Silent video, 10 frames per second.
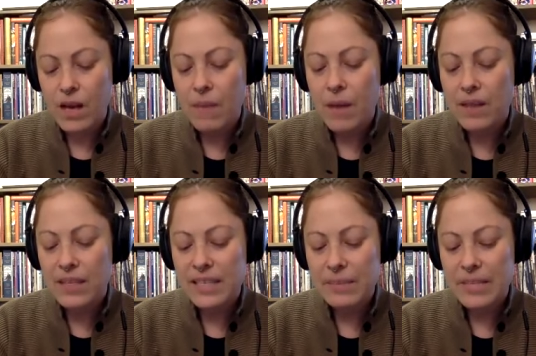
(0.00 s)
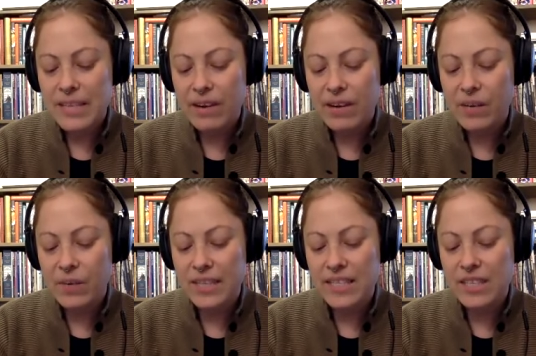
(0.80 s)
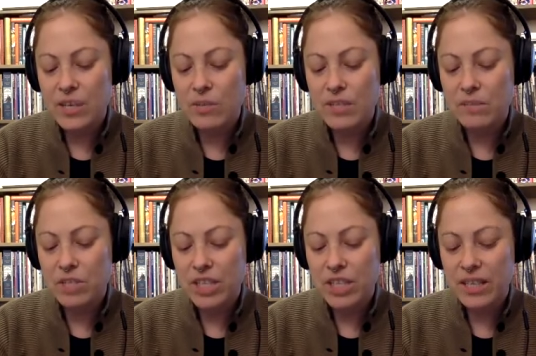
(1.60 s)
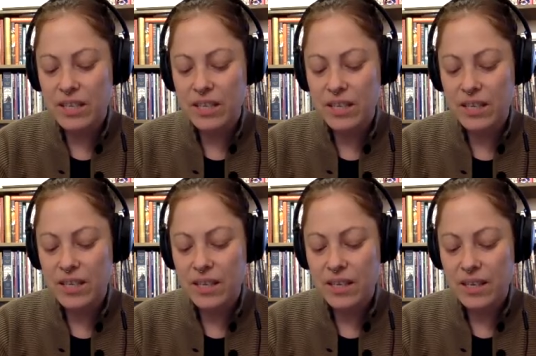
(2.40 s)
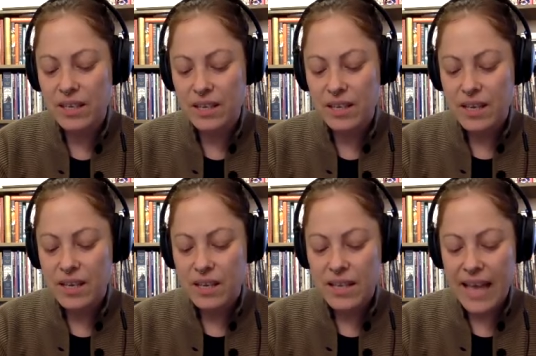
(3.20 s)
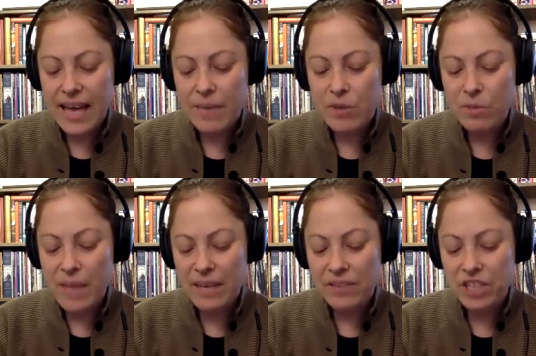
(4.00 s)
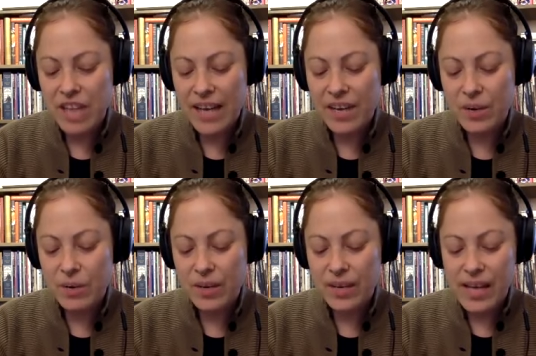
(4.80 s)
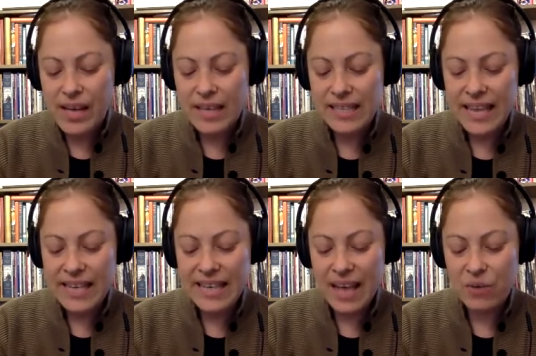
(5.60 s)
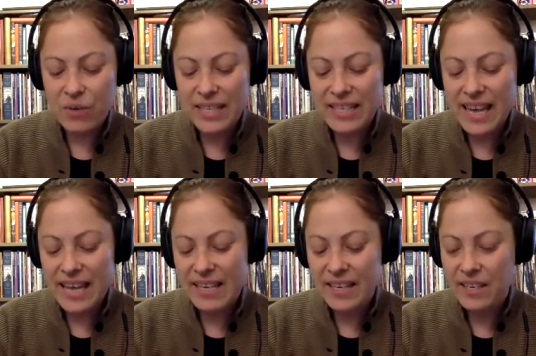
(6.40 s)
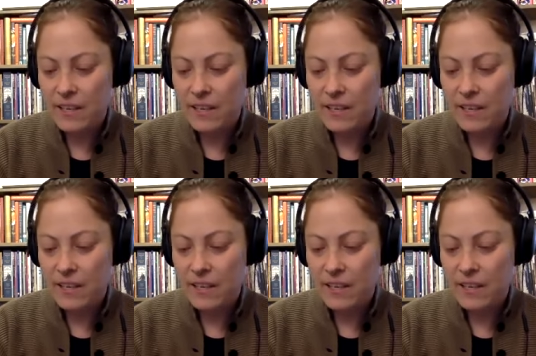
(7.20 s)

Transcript: Among the cemetery with its lonesome chill, the animal made of shadow has laid down with the dead.